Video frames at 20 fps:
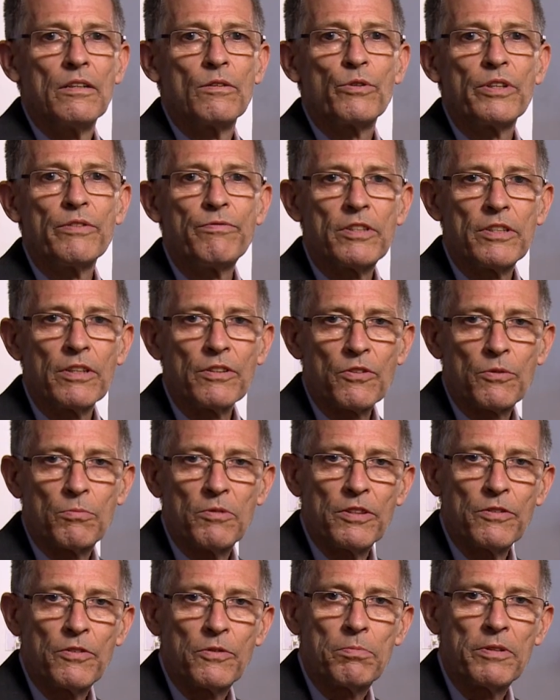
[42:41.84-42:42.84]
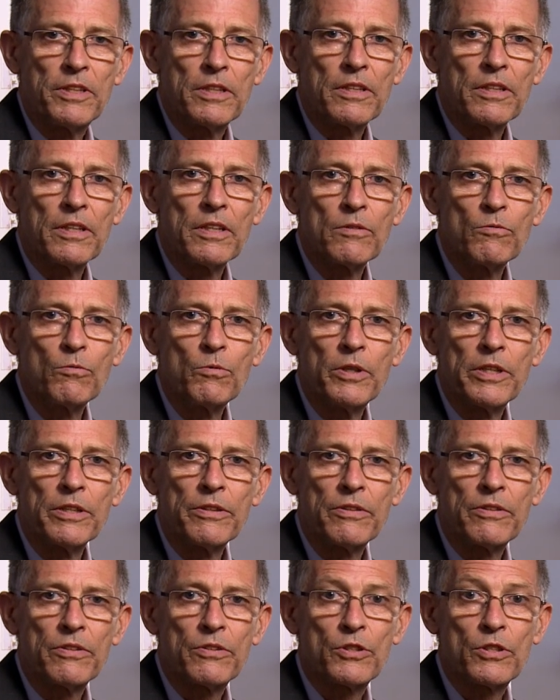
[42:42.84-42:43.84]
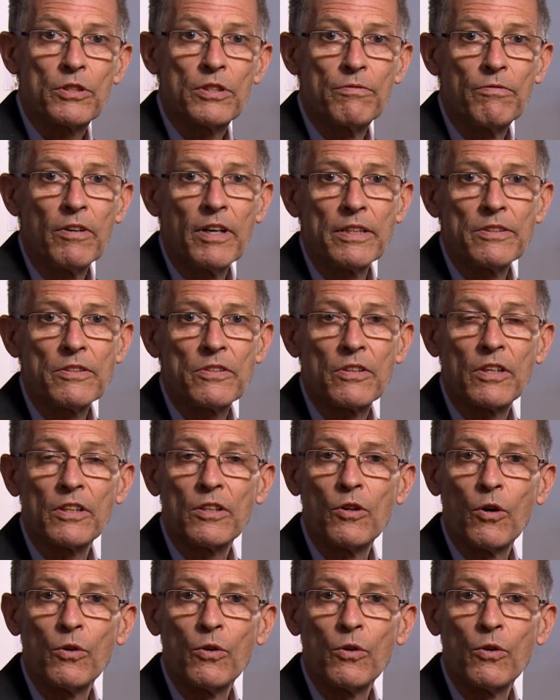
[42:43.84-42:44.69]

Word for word: We've just been speaking with Shivatsa